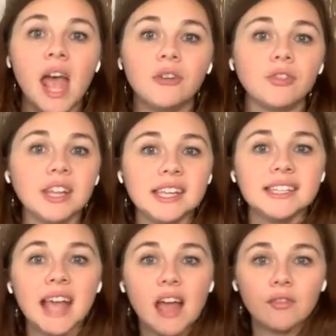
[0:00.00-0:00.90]
and
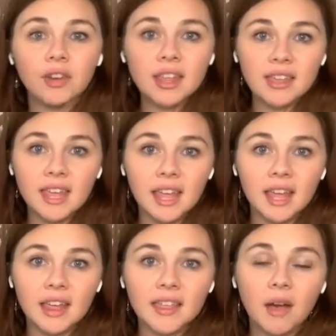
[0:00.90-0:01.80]
release
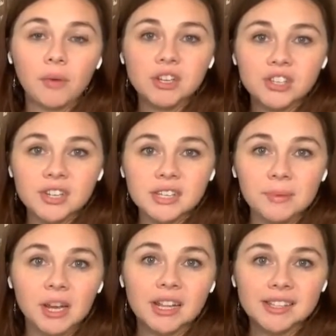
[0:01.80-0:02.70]
everything that we just
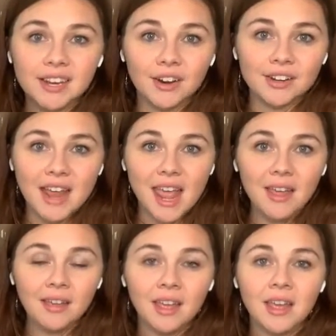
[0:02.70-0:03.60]
experienced in our day.